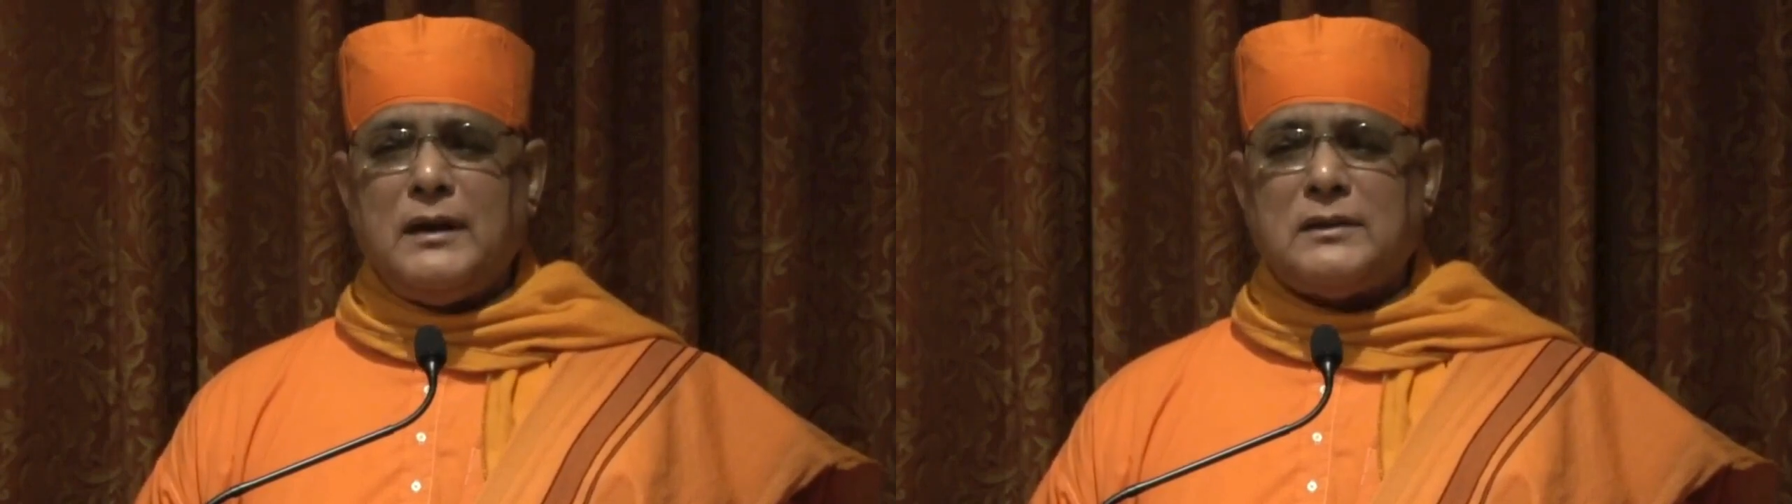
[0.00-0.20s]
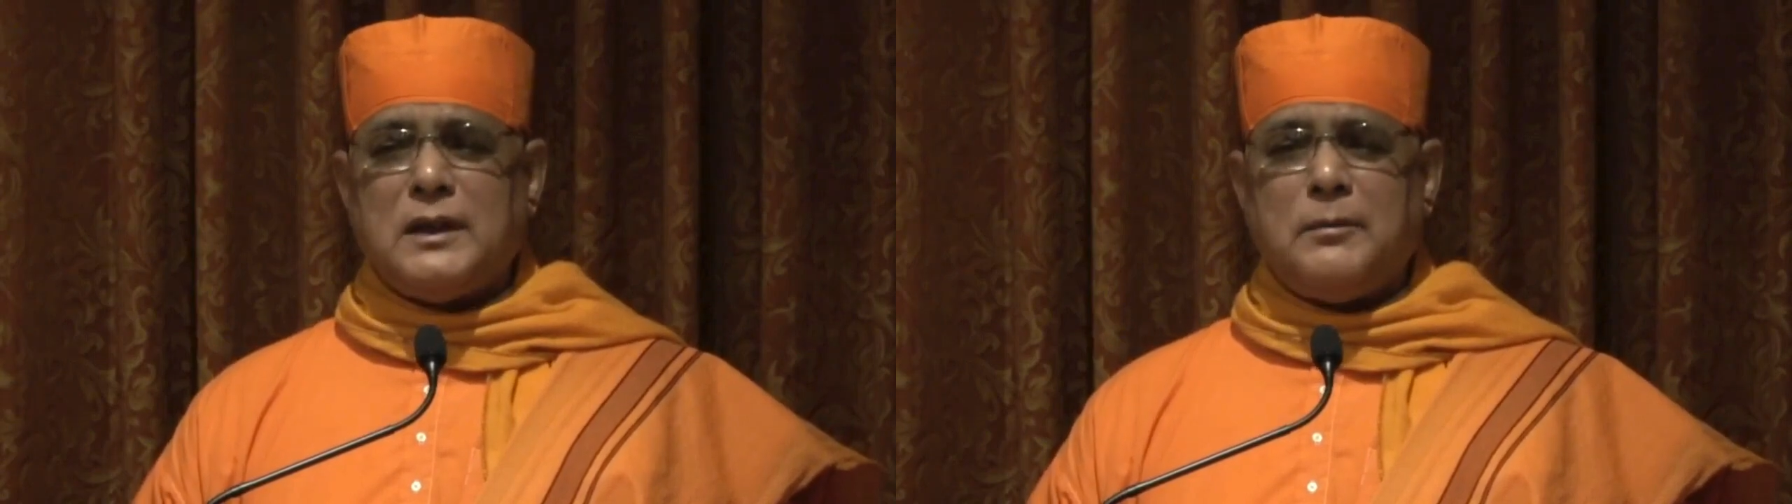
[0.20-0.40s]

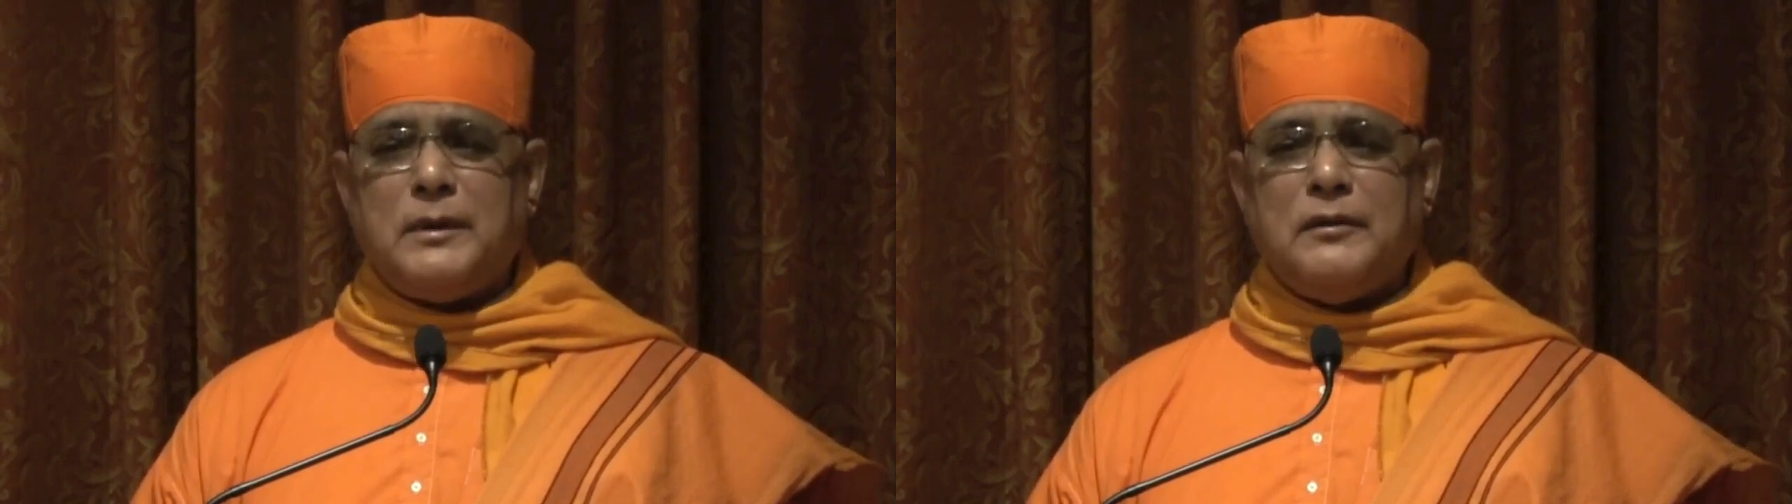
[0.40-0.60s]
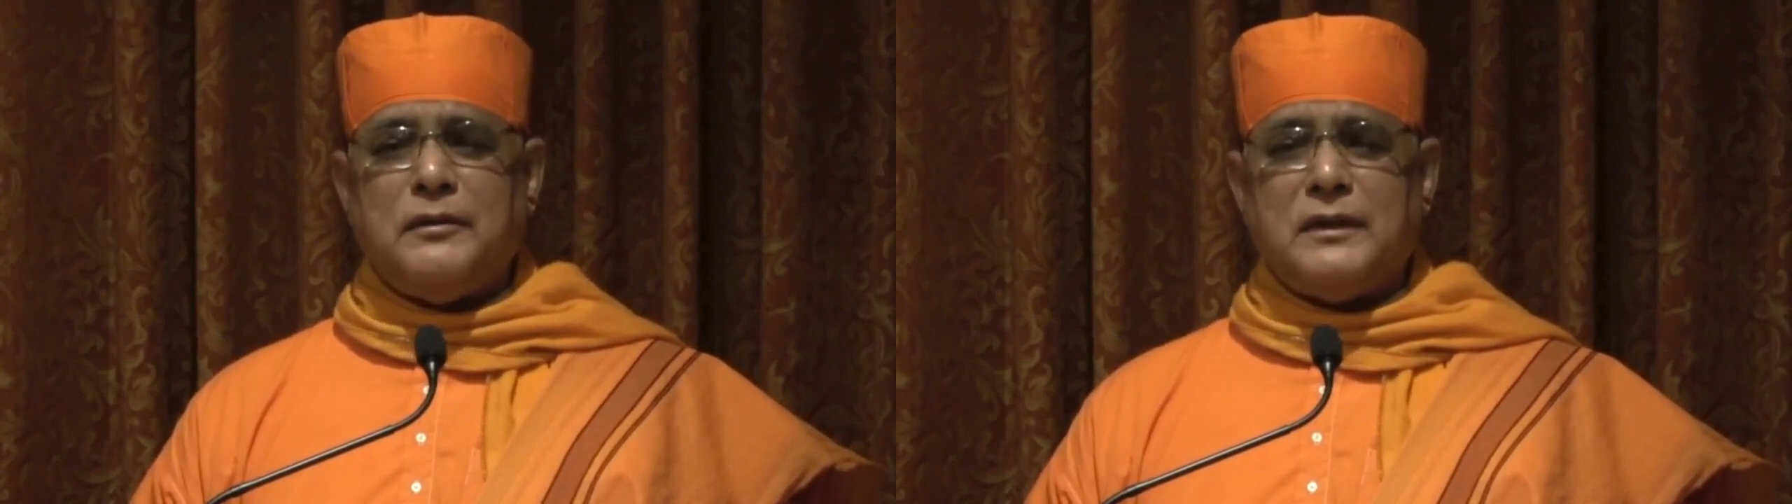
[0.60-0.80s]

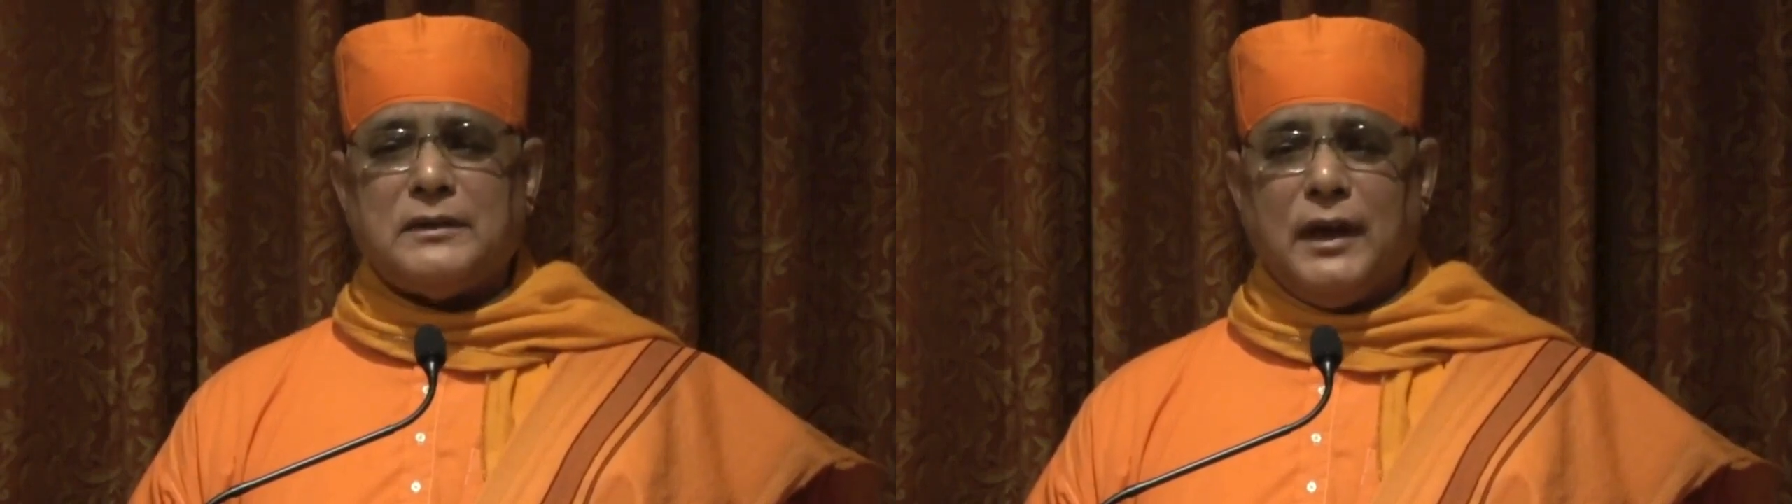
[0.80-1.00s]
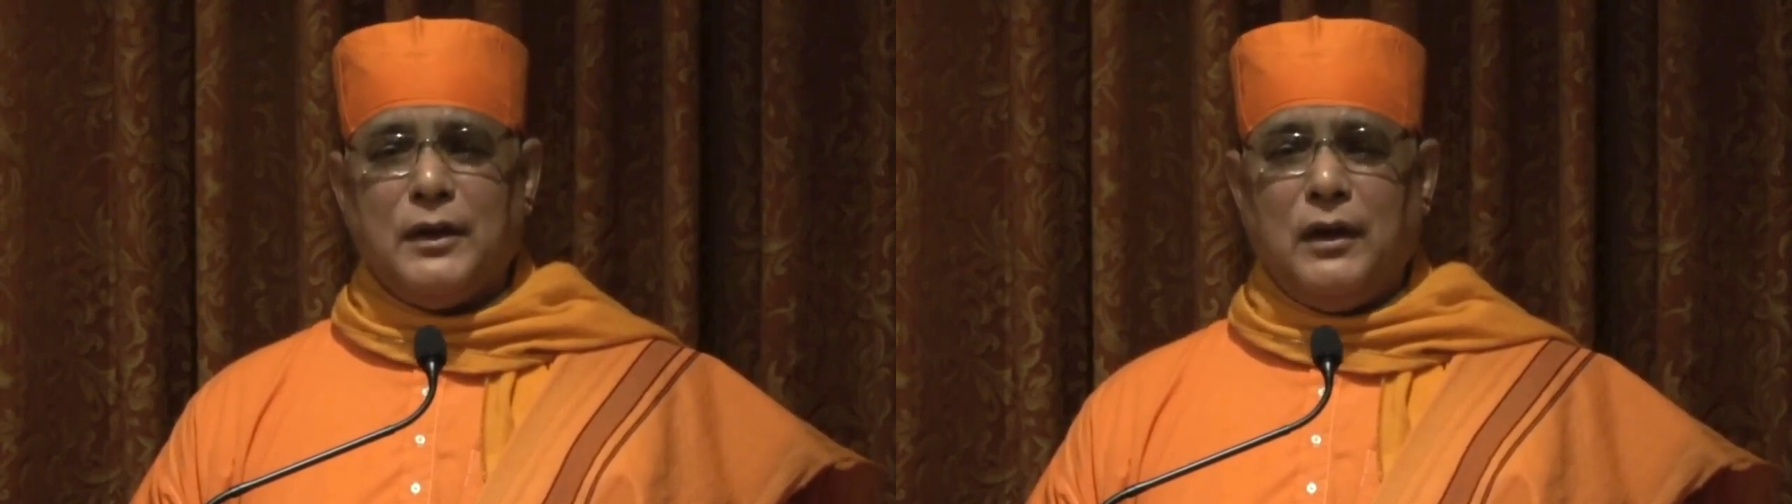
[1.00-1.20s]
descriptive
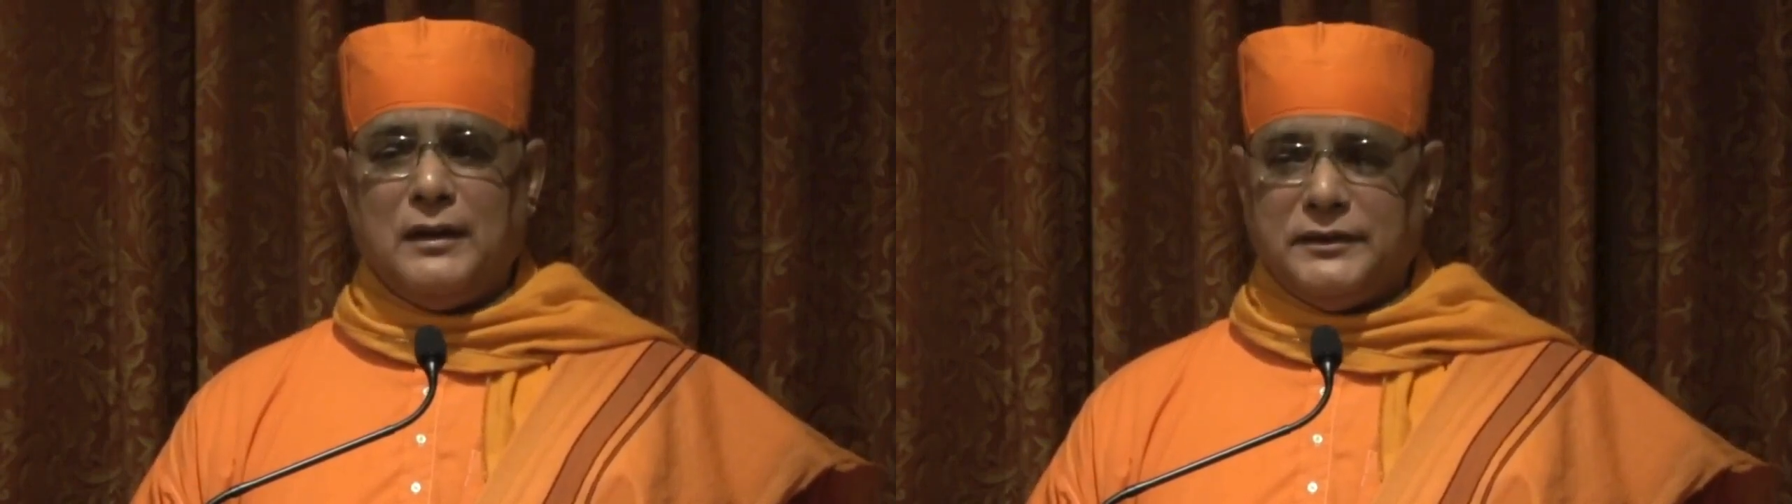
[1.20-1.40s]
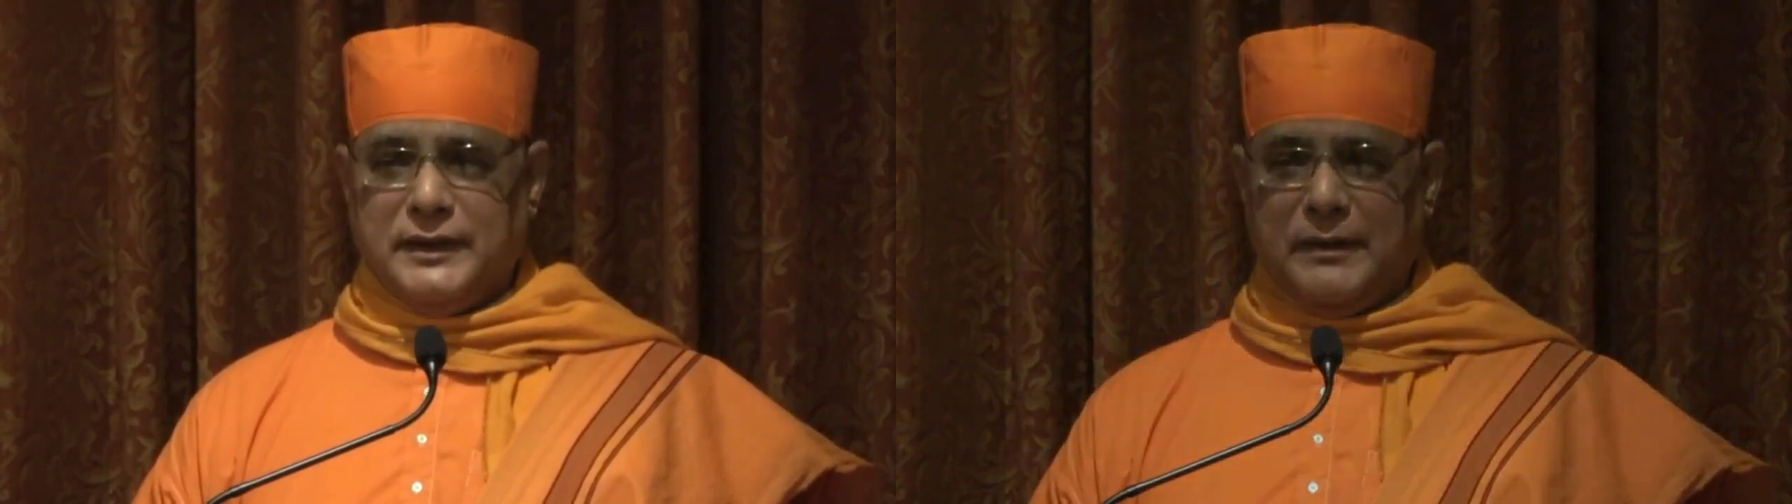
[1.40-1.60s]

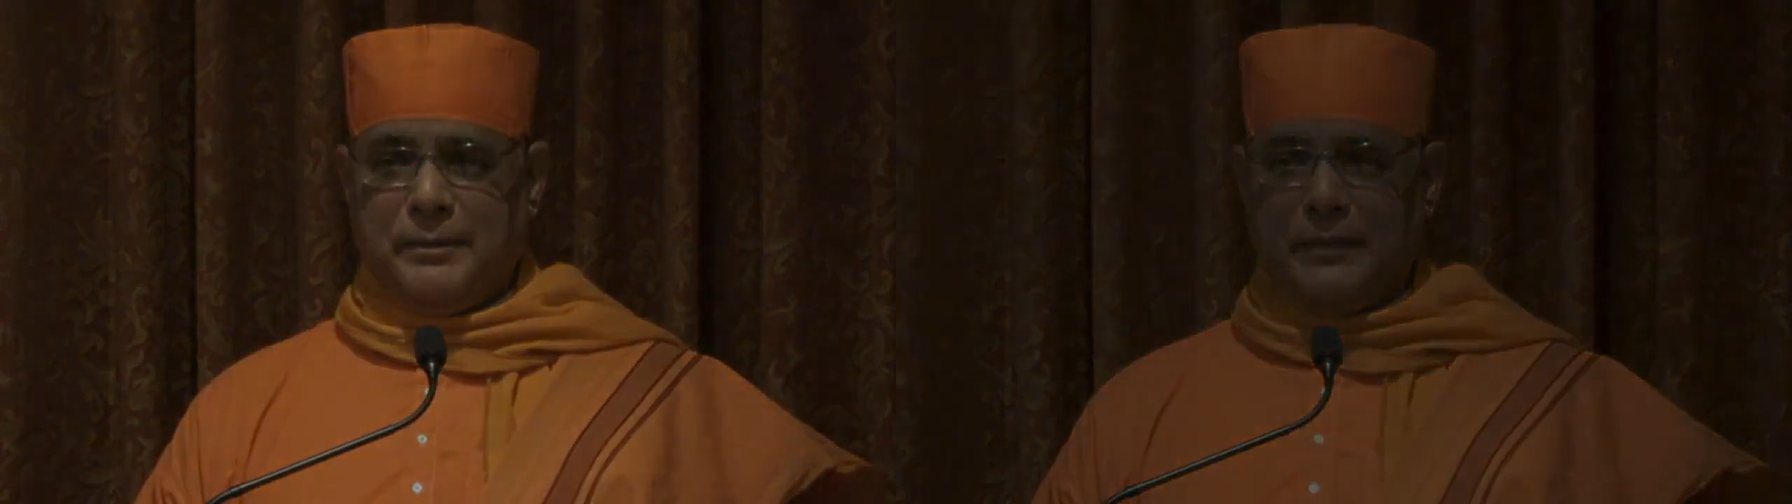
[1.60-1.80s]
psychology.